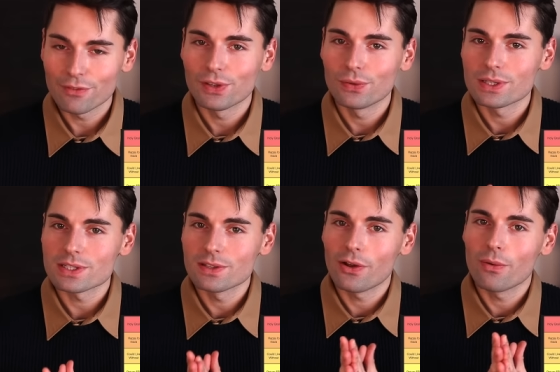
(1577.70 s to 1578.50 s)
even though this
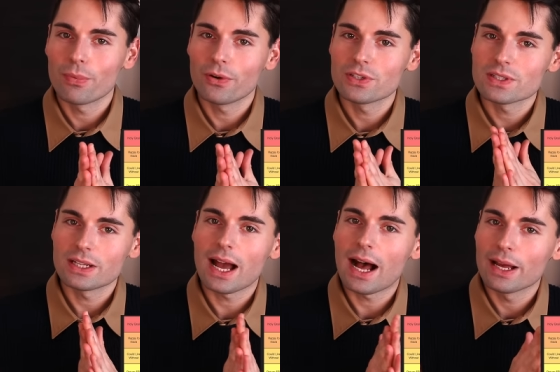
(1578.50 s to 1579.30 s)
is not a purchase
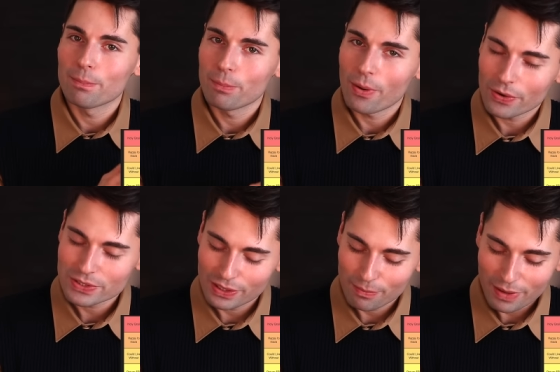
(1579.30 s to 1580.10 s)
that I
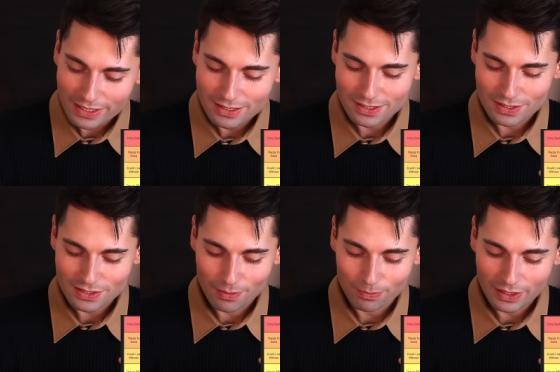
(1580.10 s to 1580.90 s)
personally made. This is
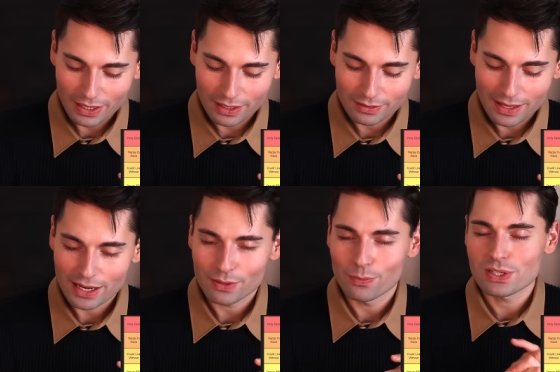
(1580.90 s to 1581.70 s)
something
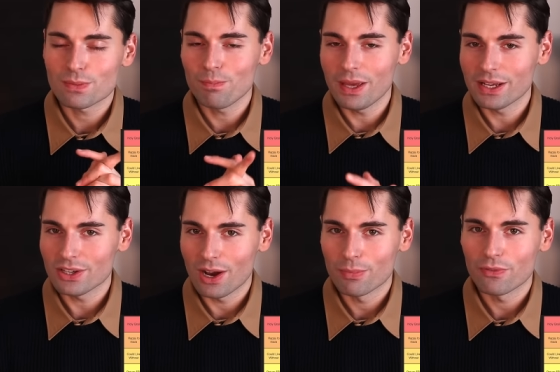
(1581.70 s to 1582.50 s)
that was picked
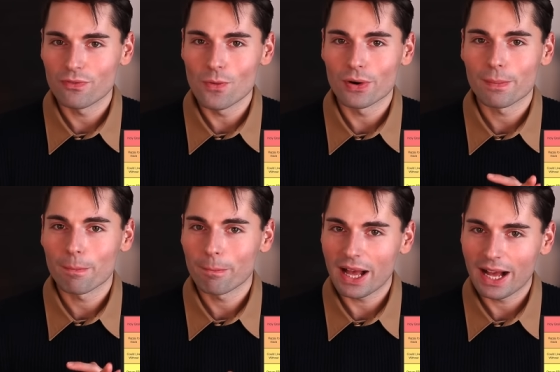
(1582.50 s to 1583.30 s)
up for
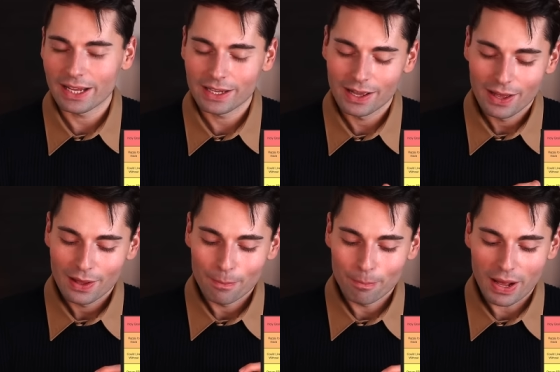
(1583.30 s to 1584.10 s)
Pi
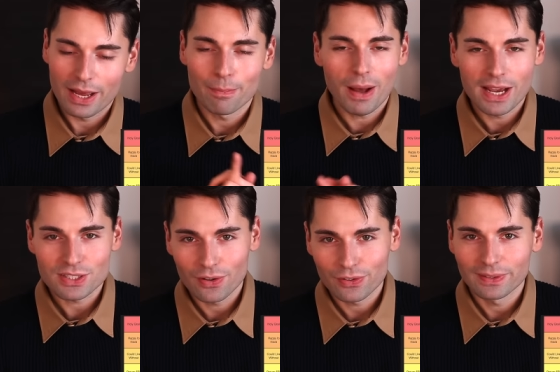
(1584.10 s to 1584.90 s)
by Pi's
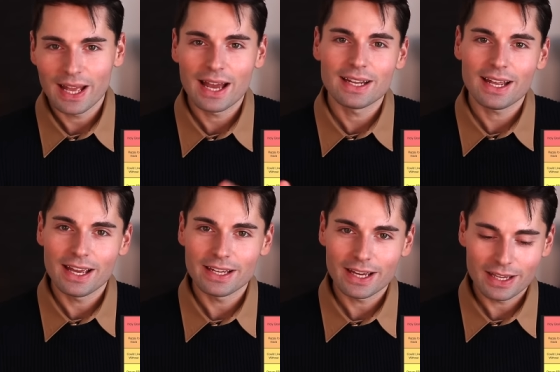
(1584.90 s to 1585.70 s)
other dad,
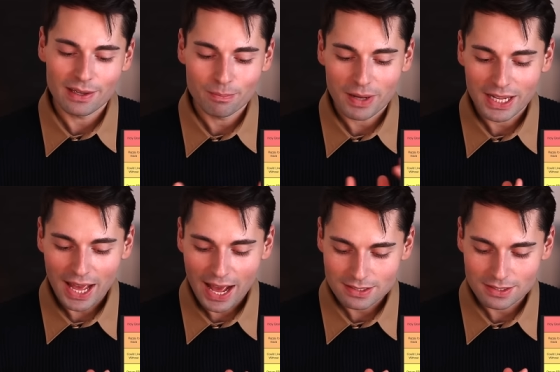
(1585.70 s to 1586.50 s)
aka my
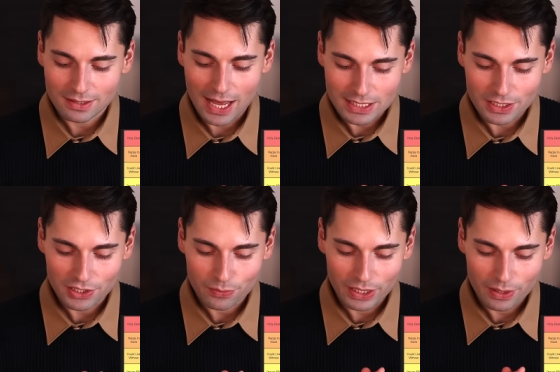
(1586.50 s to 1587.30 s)
ex last
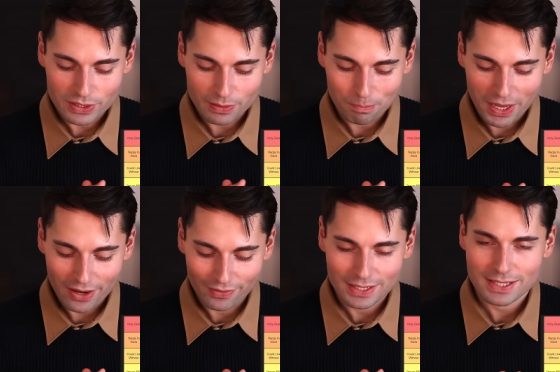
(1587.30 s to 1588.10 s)
year when he was in
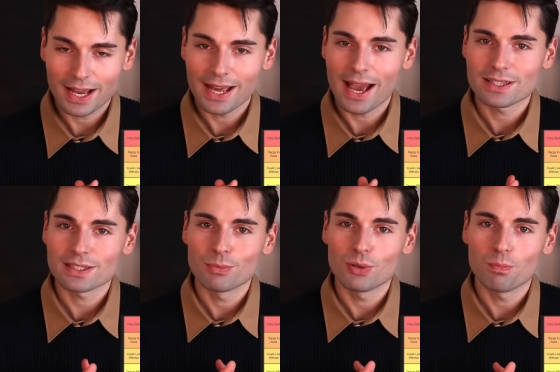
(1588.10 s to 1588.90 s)
Paris. I asked
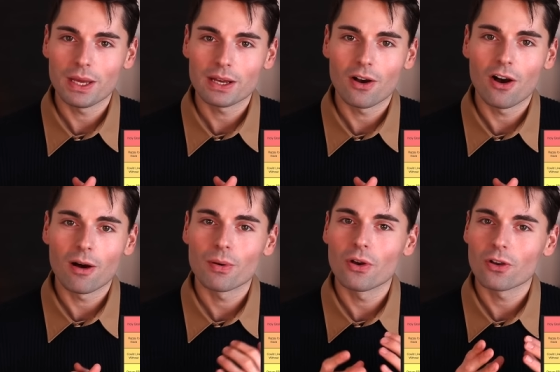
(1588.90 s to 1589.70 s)
him to pick
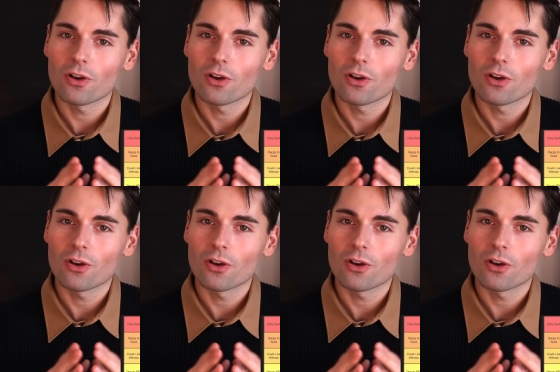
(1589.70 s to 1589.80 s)
up a